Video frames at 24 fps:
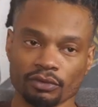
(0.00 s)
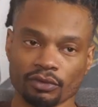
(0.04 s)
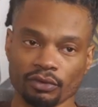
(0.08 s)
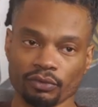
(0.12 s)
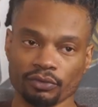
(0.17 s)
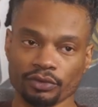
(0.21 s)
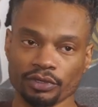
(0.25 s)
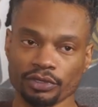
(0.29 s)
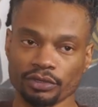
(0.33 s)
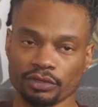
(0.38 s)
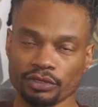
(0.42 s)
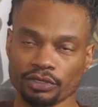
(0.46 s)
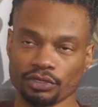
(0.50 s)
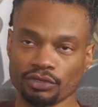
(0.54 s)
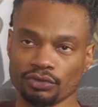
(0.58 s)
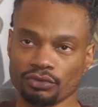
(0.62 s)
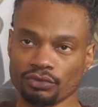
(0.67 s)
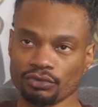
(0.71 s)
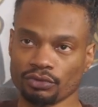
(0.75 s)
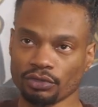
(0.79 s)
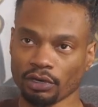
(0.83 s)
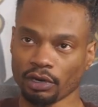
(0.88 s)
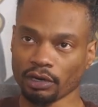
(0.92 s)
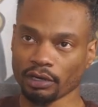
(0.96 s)
The read the
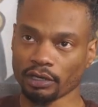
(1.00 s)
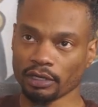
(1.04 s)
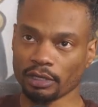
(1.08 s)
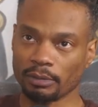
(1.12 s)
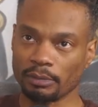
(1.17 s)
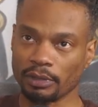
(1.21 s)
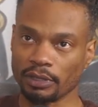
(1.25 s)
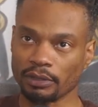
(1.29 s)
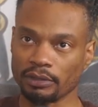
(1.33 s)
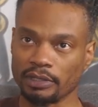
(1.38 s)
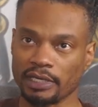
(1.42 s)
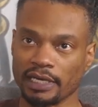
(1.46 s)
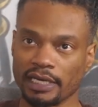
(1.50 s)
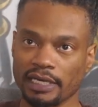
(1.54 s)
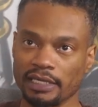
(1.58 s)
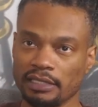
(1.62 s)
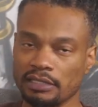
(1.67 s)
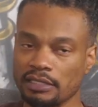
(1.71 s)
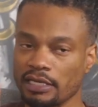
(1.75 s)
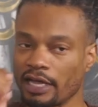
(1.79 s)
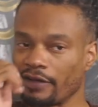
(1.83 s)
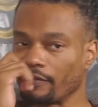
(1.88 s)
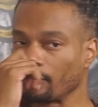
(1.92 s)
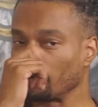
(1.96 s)
you talking about
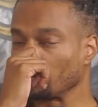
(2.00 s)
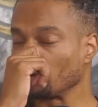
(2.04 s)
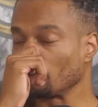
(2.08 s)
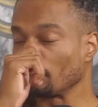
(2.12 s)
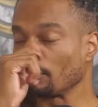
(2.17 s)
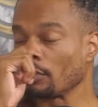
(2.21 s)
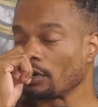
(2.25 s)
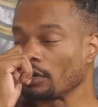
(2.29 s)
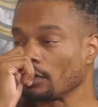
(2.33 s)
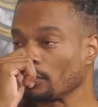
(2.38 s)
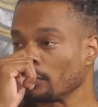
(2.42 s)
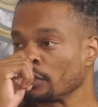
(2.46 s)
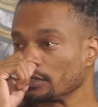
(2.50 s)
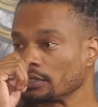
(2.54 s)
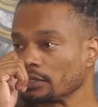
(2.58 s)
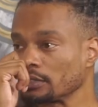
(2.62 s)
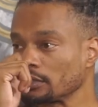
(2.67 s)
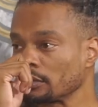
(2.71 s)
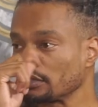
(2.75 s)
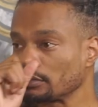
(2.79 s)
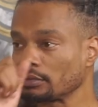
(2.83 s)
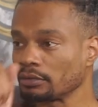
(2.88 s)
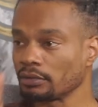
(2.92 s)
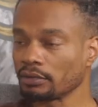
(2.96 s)
dads having a little that bar was
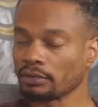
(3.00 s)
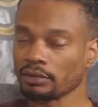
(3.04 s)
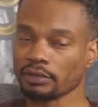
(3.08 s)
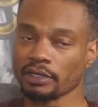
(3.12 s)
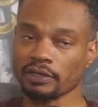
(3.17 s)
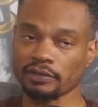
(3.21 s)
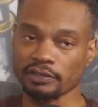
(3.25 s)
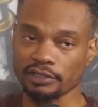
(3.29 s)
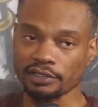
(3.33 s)
Instagram. That was